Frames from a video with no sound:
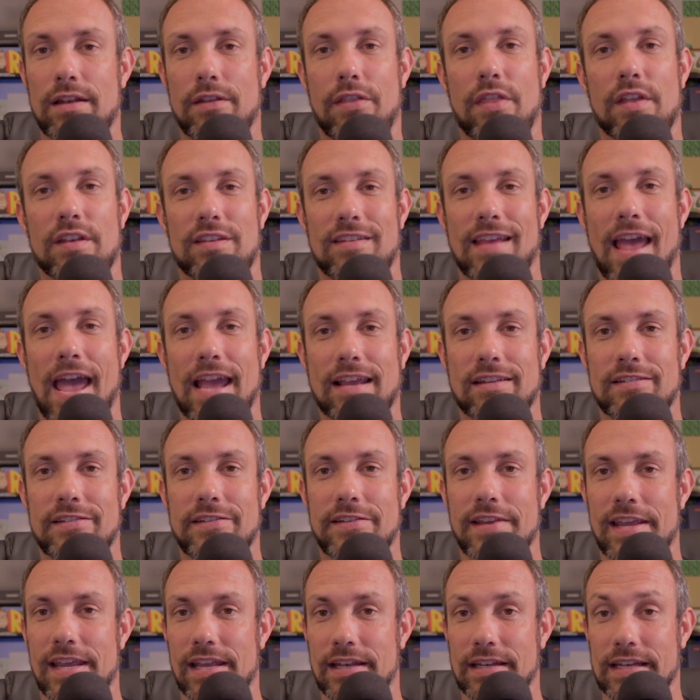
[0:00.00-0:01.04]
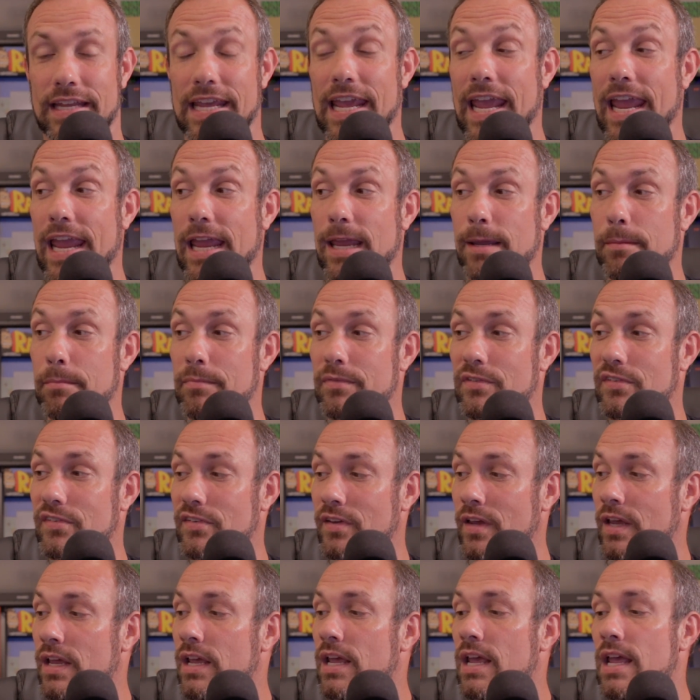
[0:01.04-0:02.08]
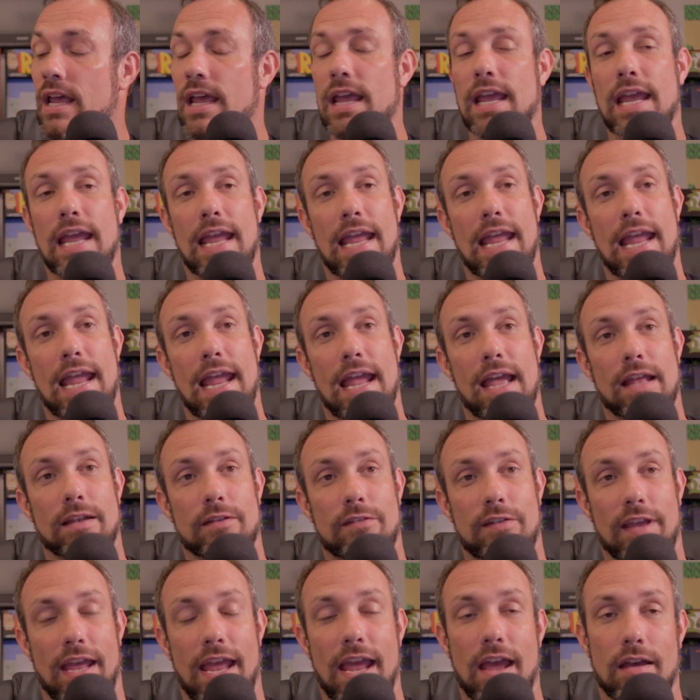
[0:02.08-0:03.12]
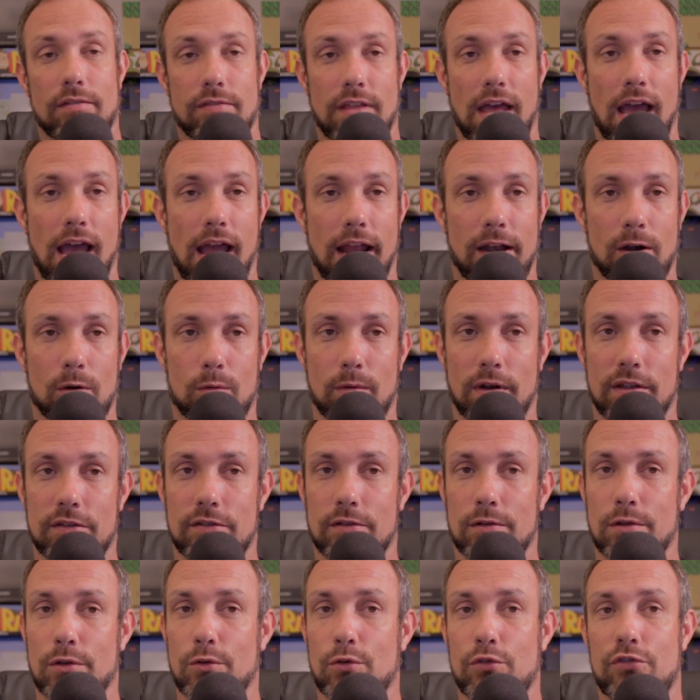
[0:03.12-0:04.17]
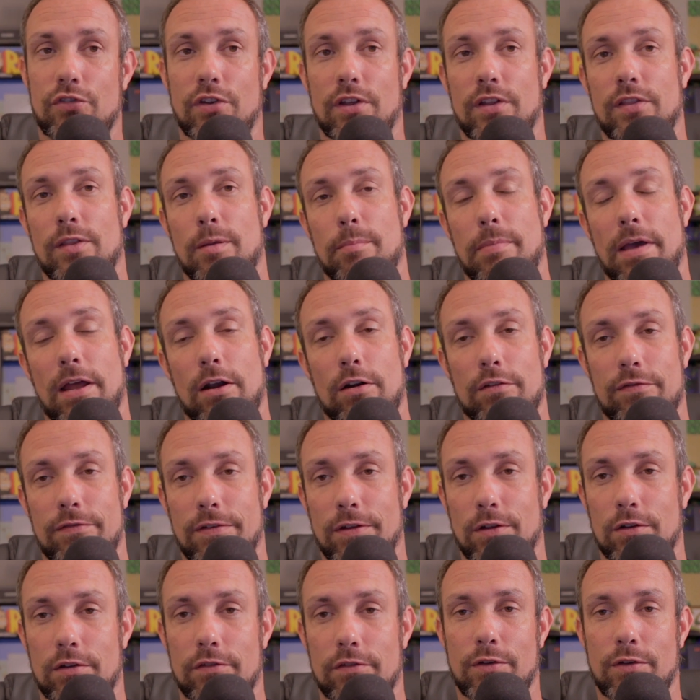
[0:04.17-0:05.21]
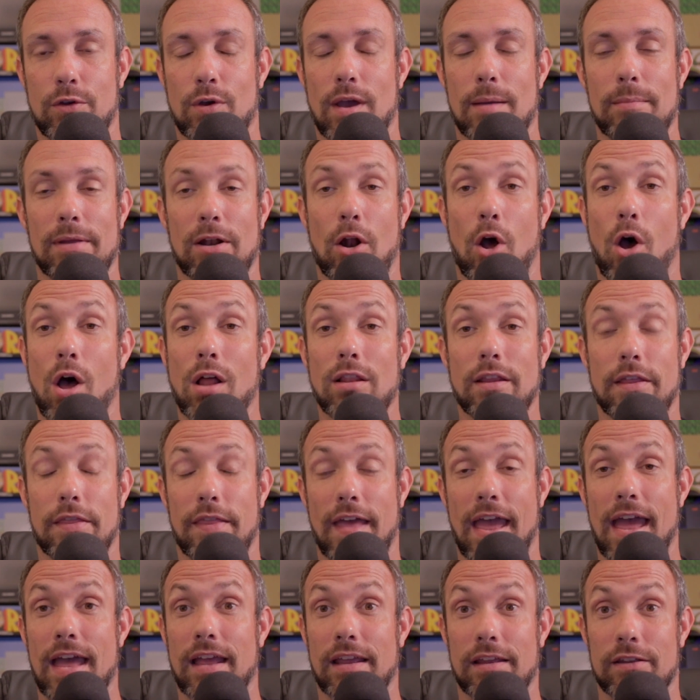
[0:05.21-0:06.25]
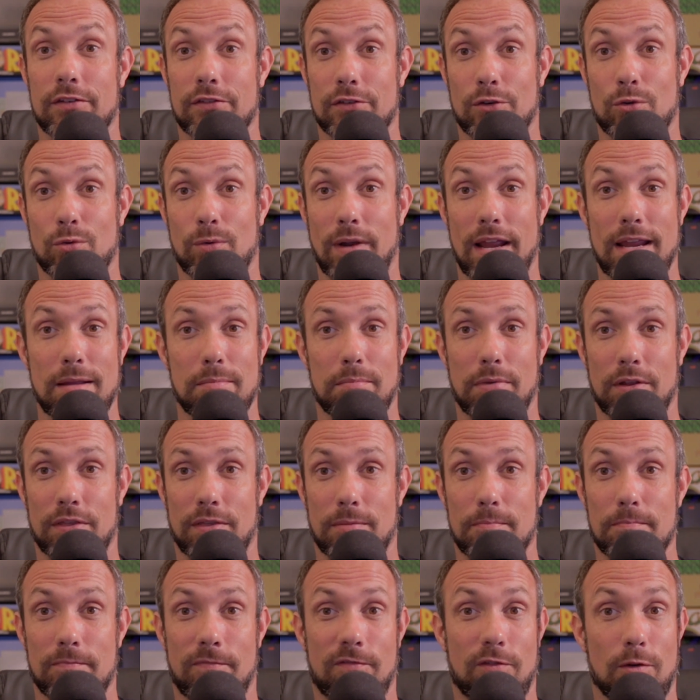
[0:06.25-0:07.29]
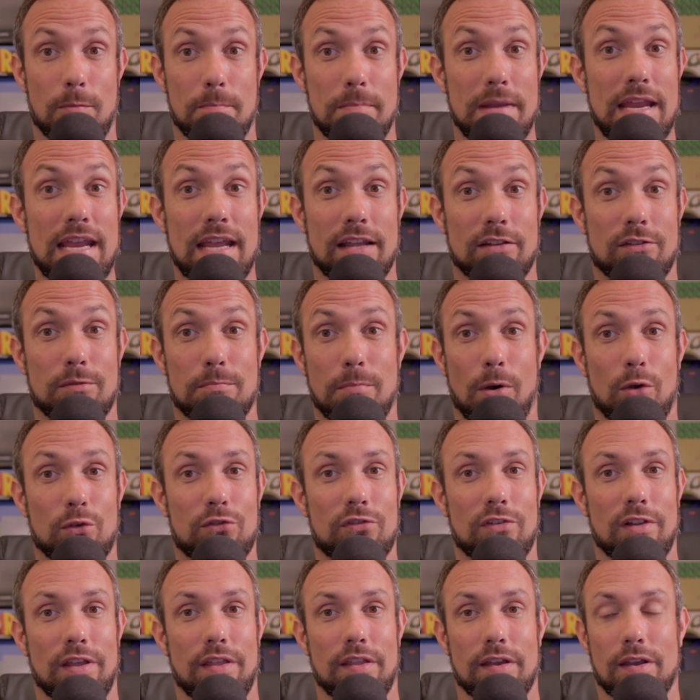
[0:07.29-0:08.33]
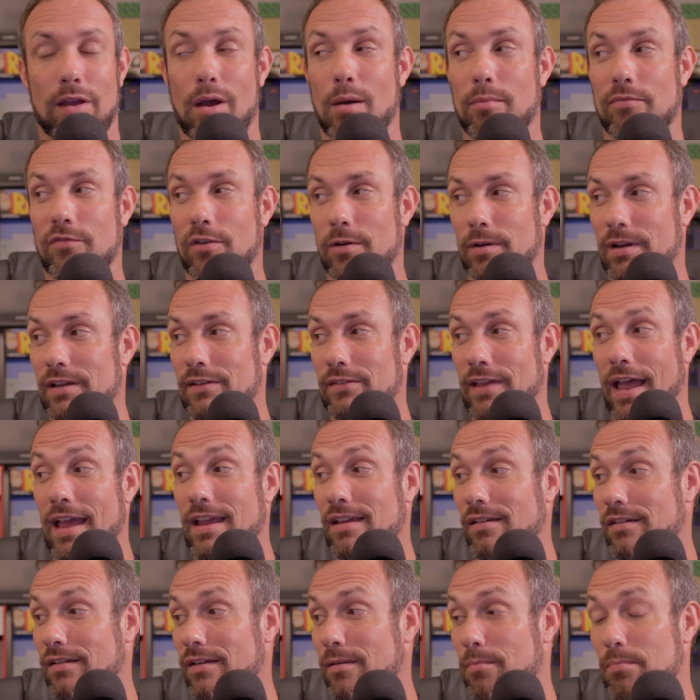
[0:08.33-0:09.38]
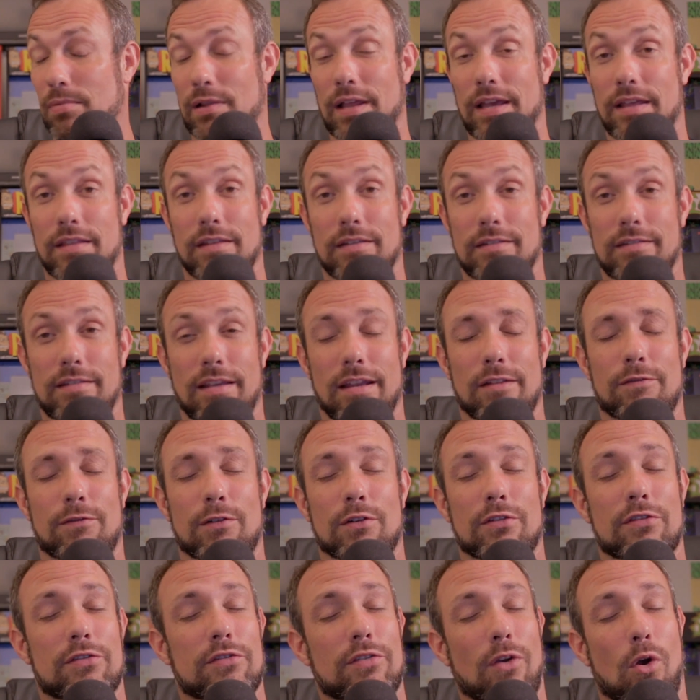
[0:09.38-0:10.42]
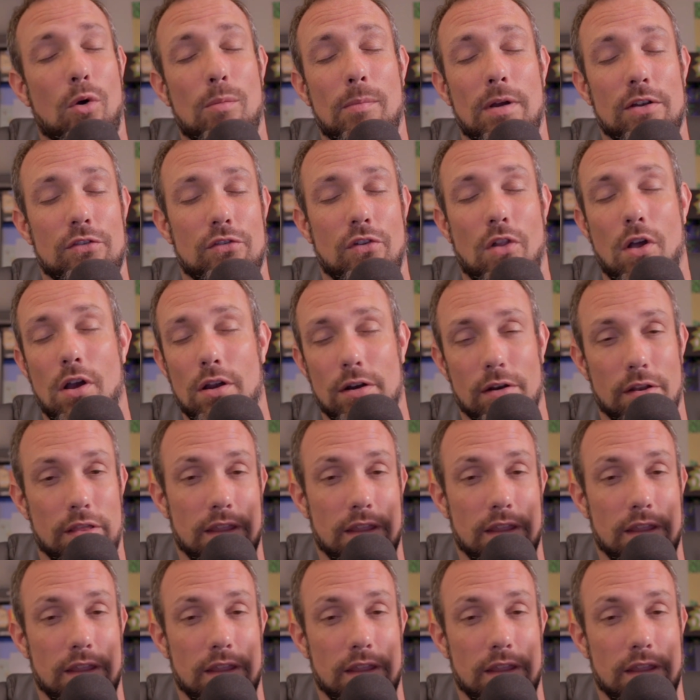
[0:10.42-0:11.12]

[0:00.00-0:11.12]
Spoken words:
the text in games, and to have the higher resolution, the better field of I mean, all of that is great, but for me, it's mostly the comfort because I can play this thing for so much longer.